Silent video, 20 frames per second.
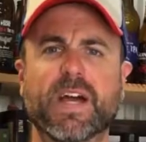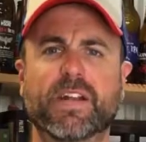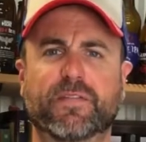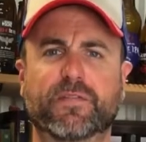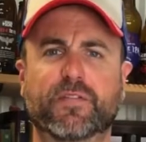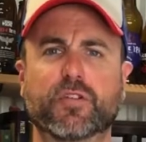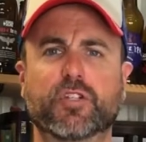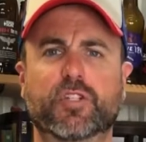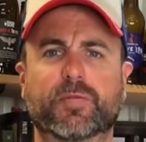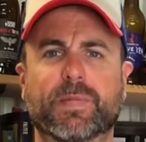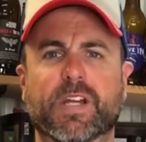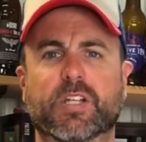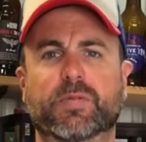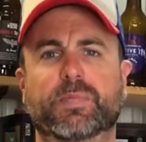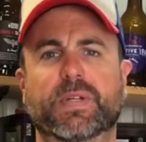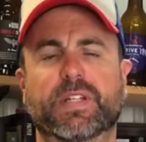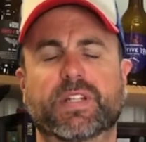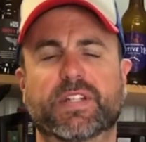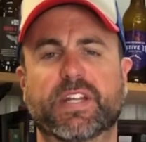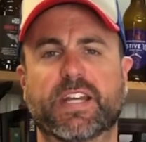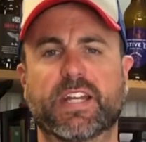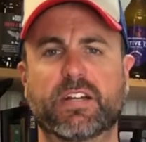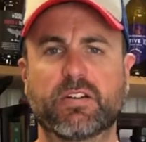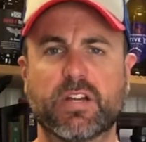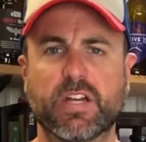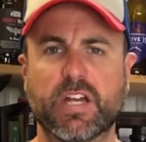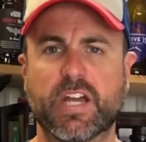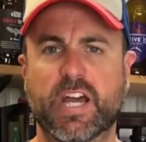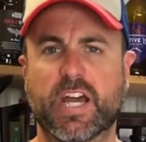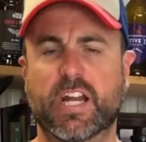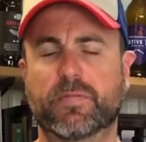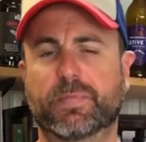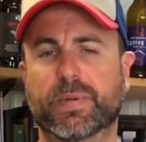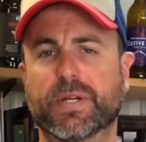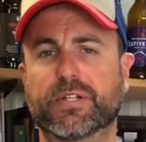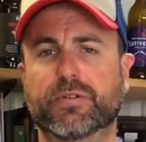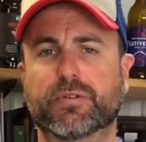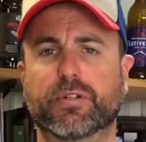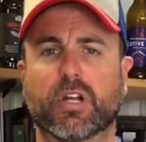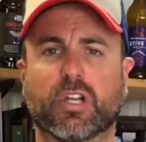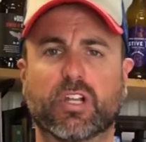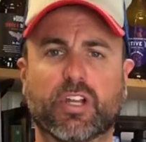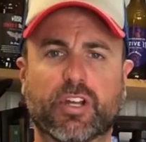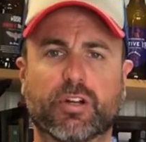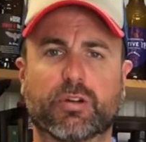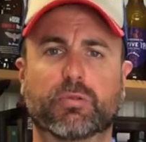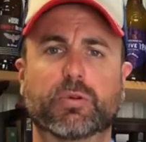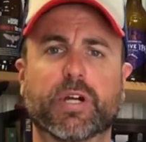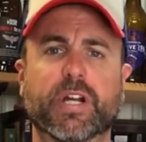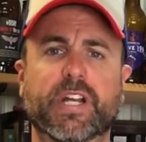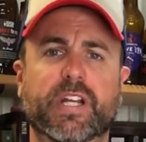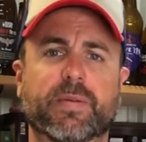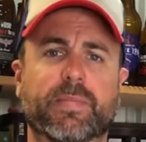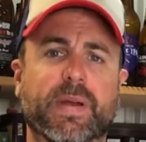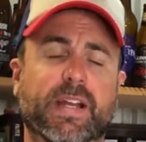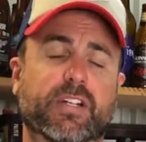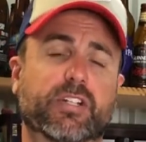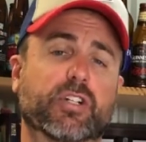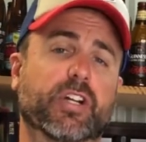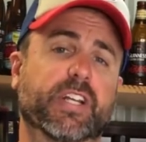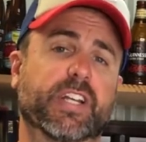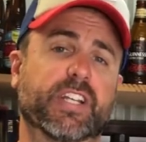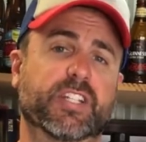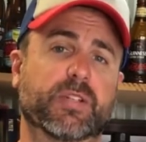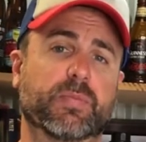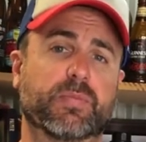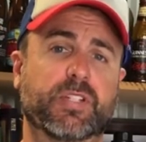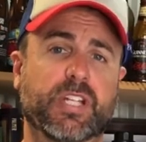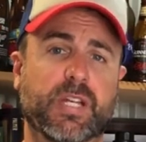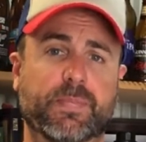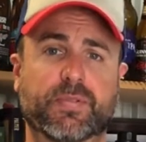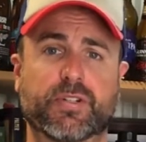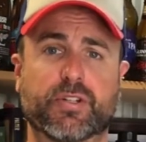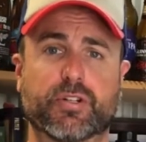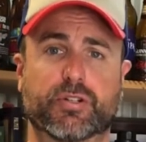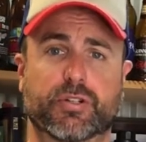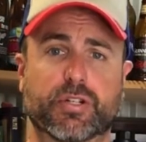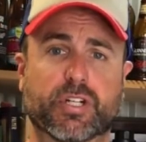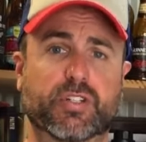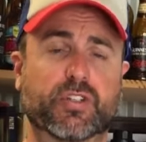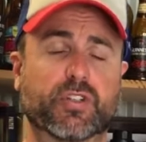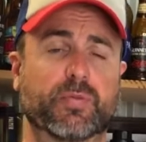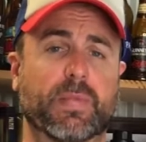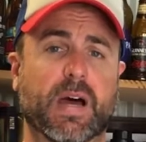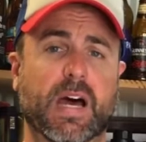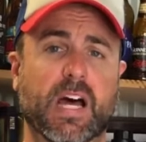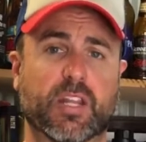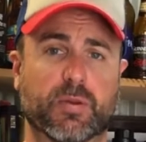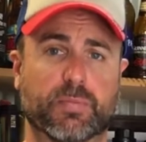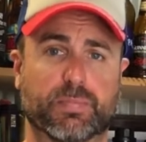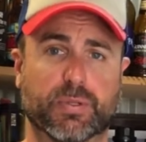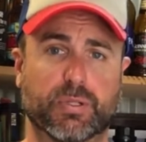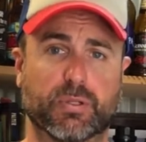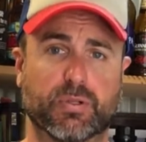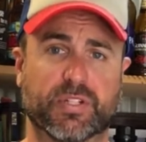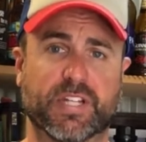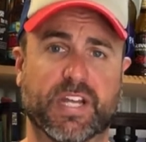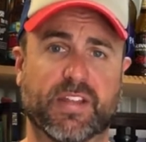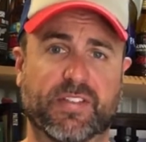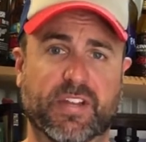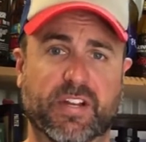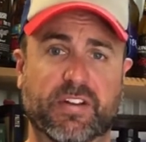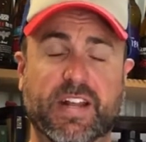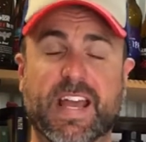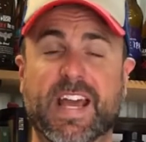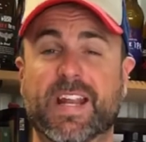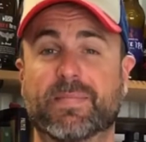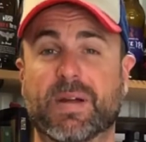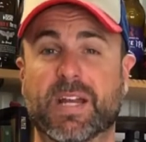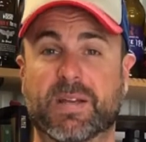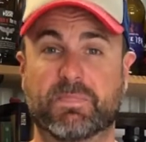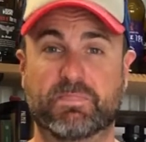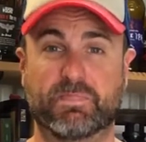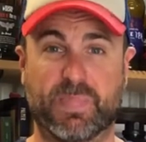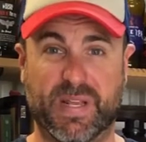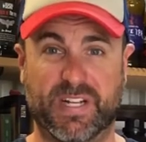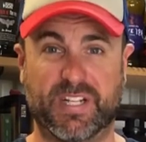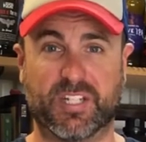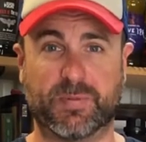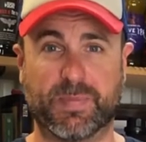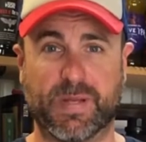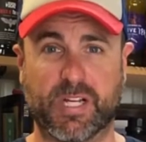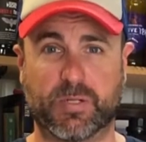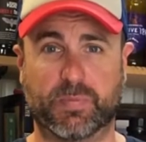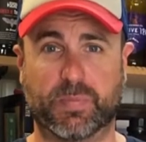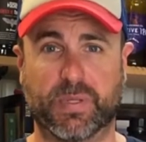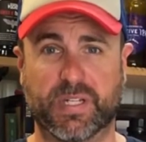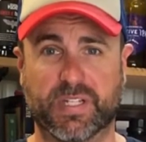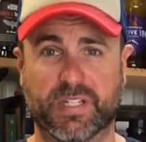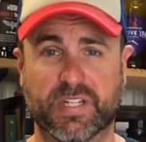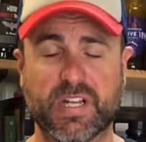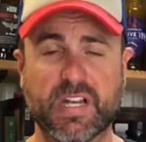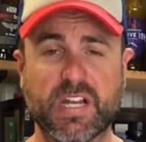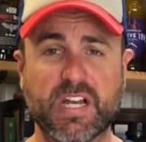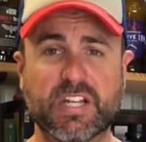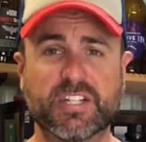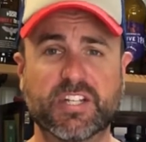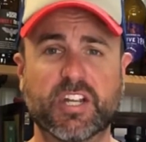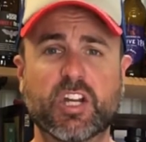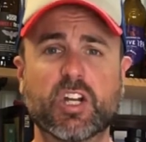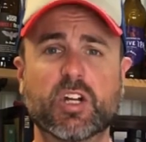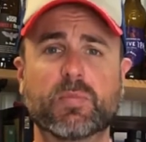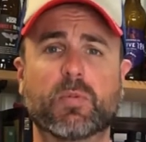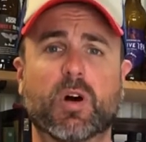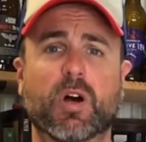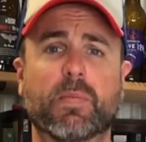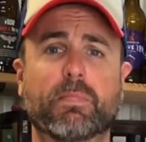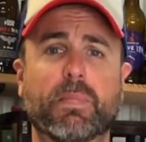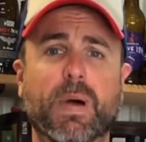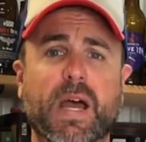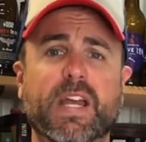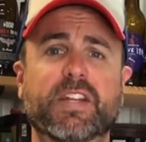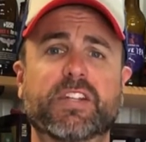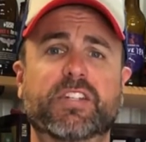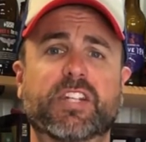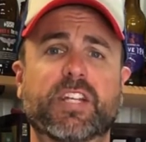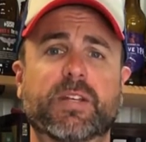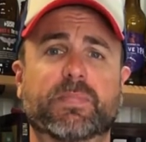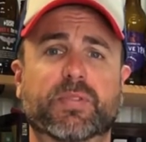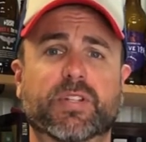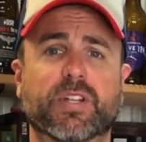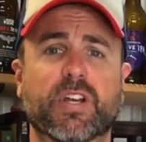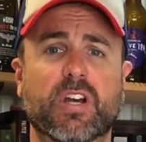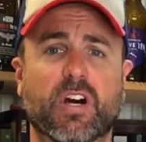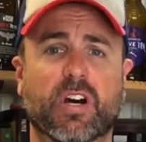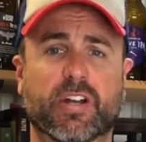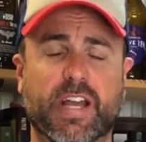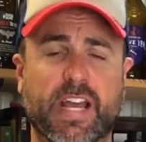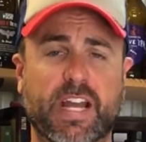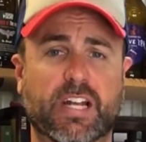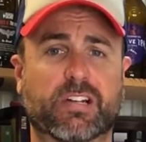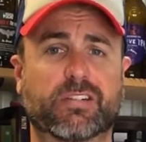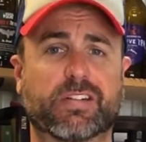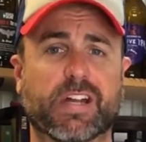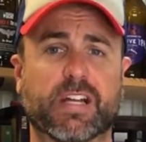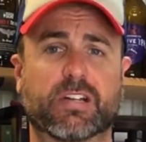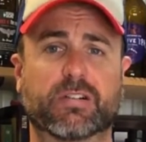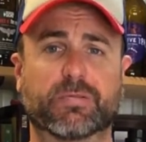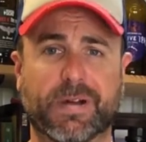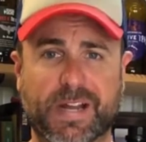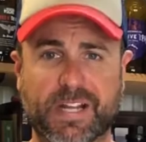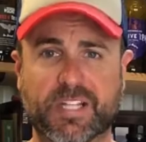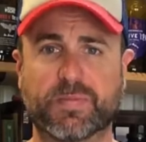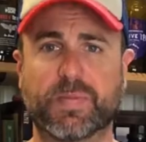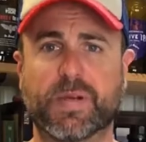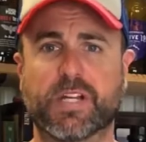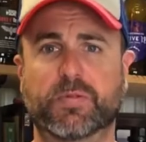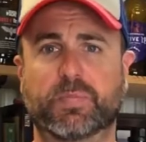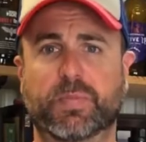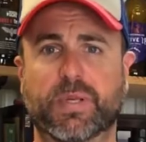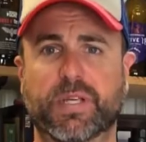made a few smash beers now, and I've been doing a lot of reading about trying to get some tips and tricks from other brewers out there on how to make better smash beers. So here are my main tips on how to create great smash